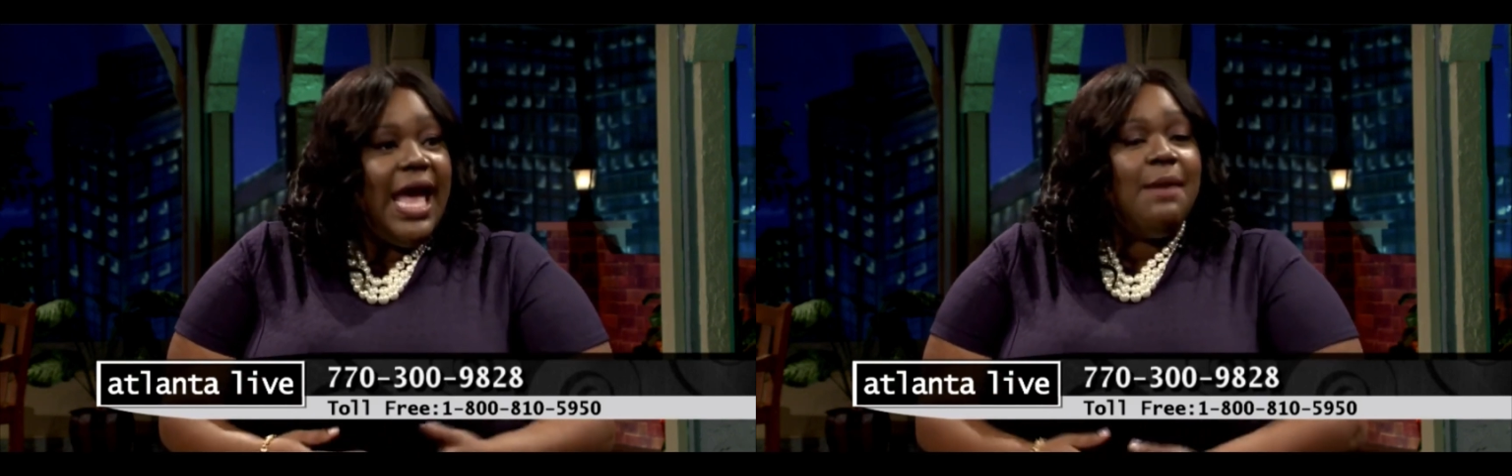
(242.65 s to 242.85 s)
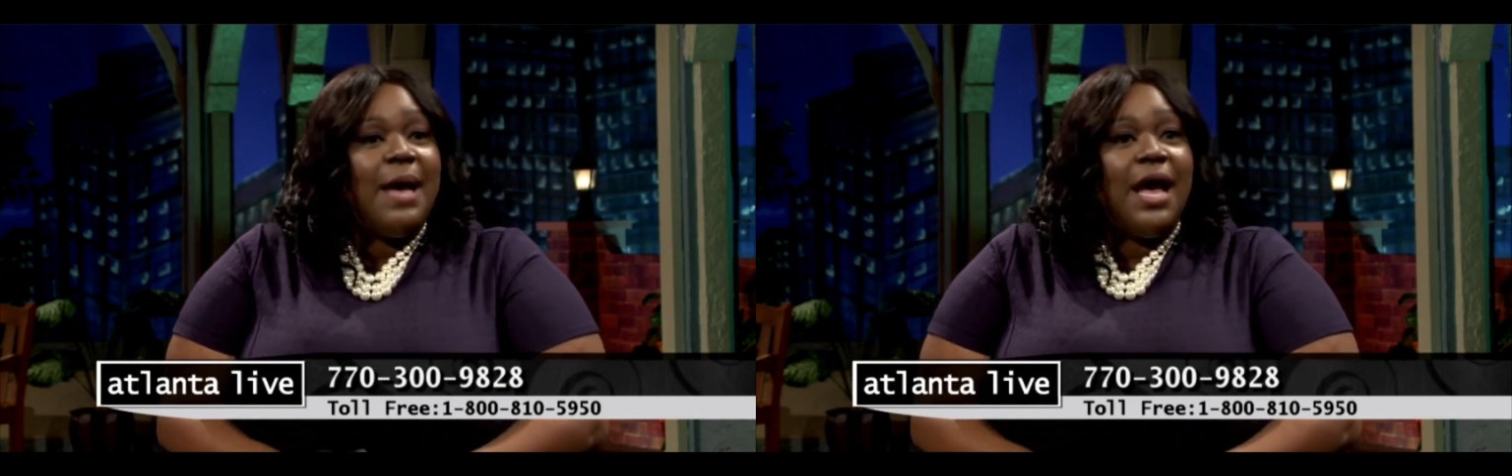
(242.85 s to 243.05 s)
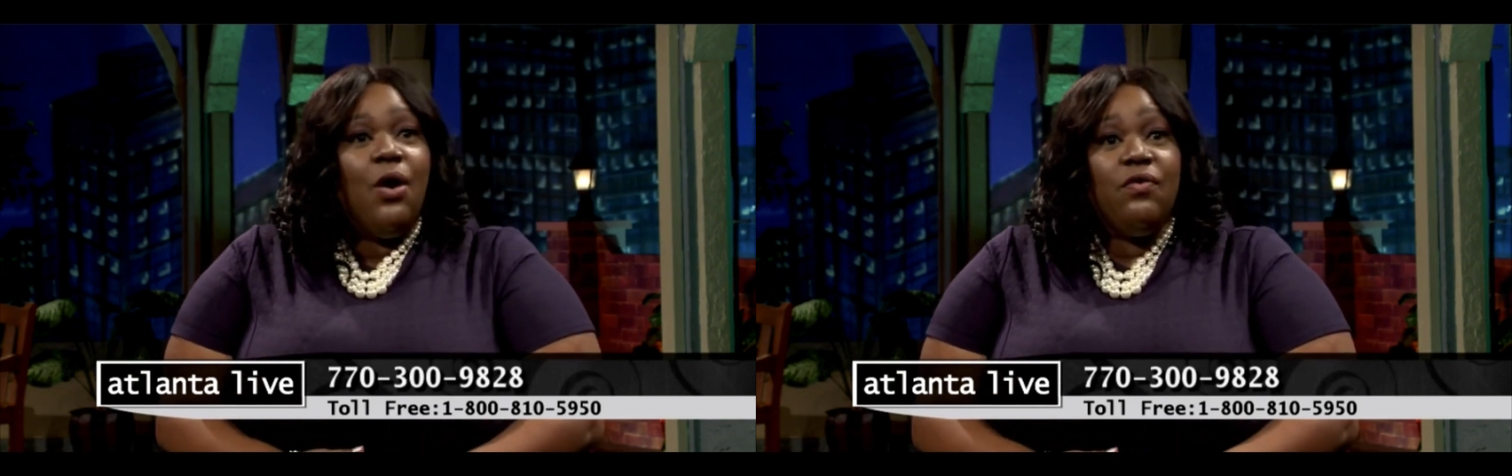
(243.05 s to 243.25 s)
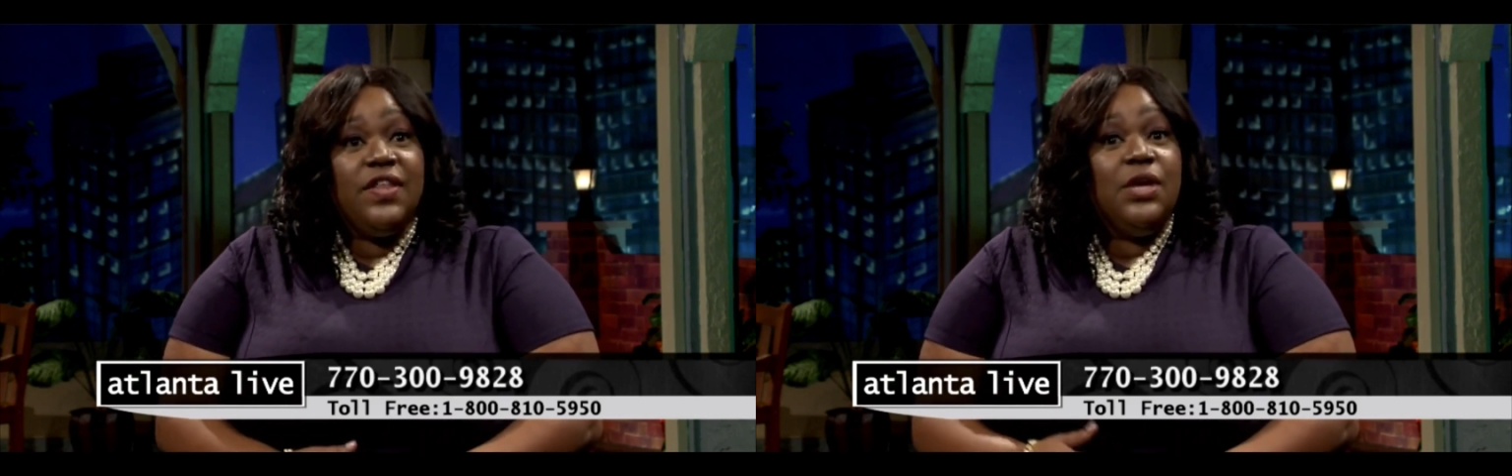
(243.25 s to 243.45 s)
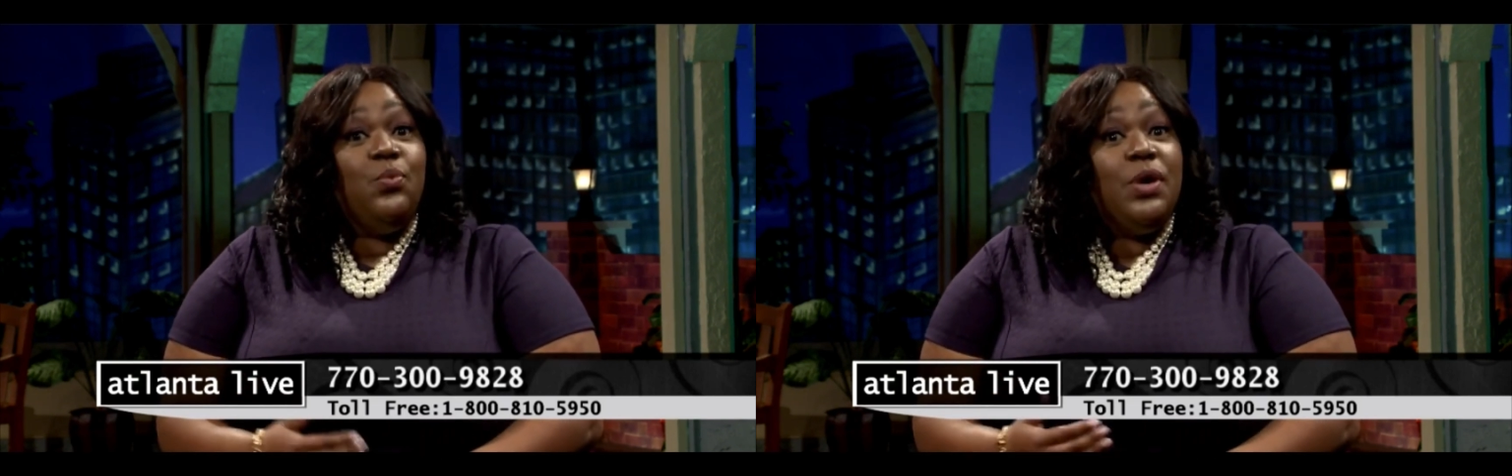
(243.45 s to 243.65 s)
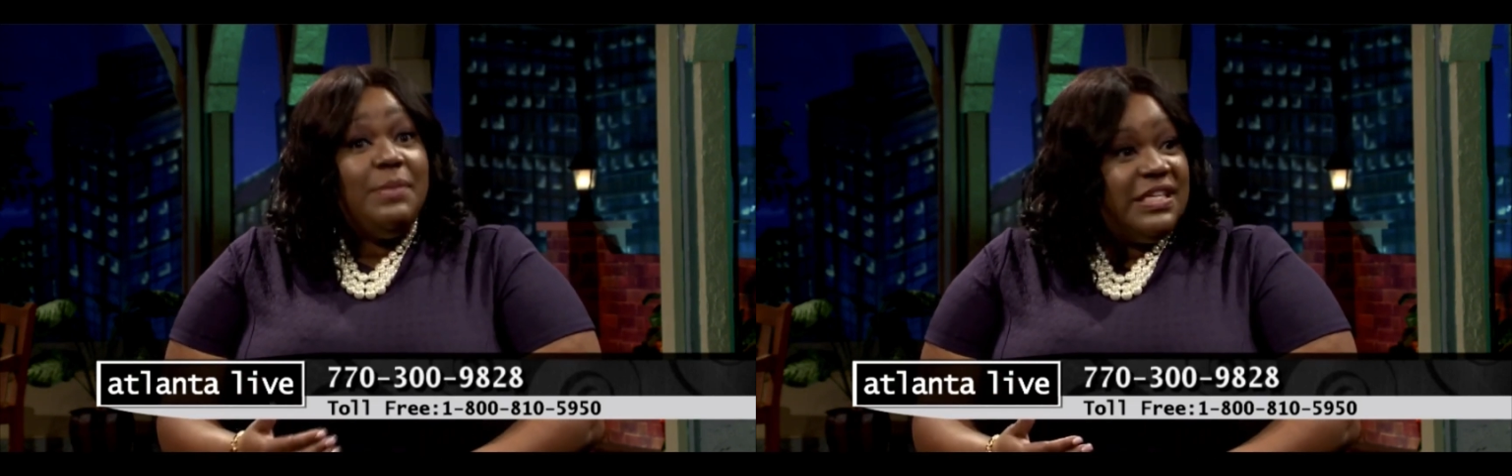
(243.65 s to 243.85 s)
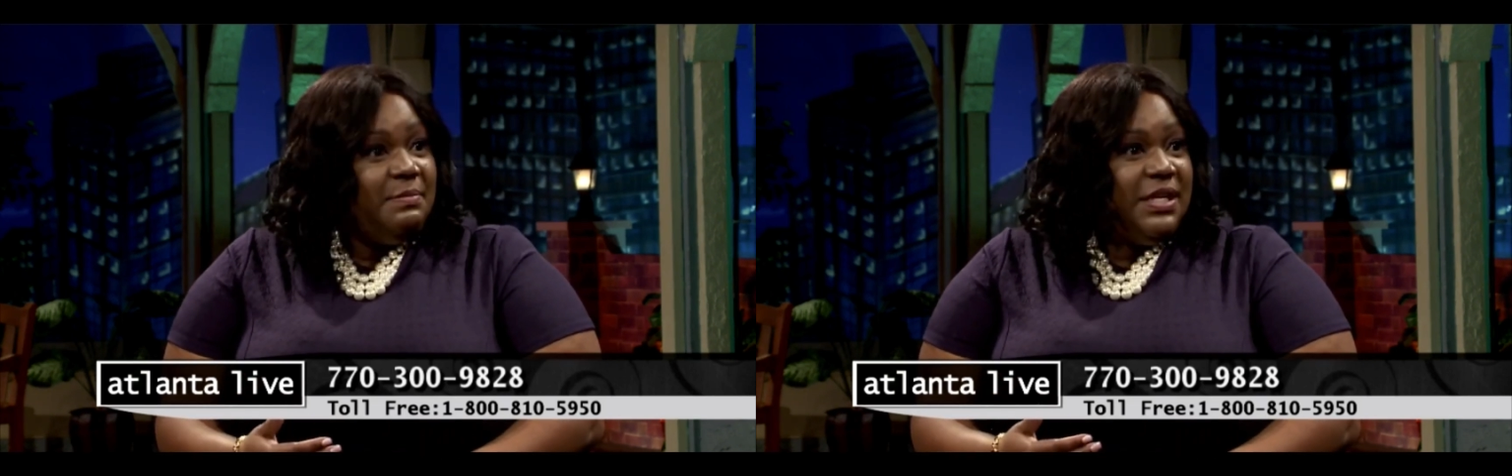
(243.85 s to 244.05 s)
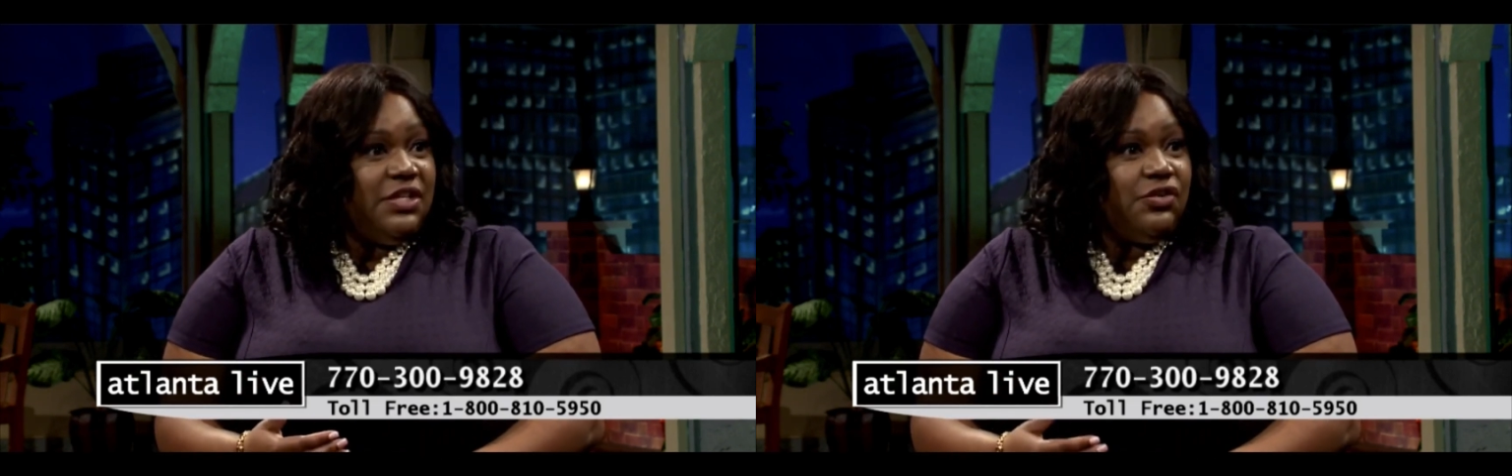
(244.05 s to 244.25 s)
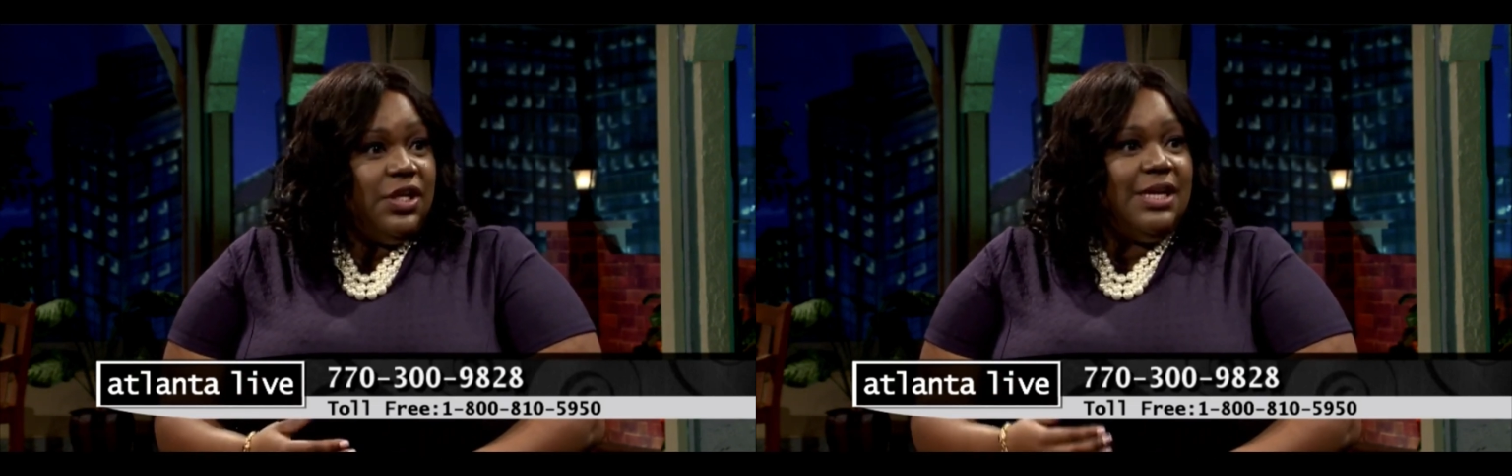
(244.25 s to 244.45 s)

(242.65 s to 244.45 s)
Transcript: Am I over the women's ministry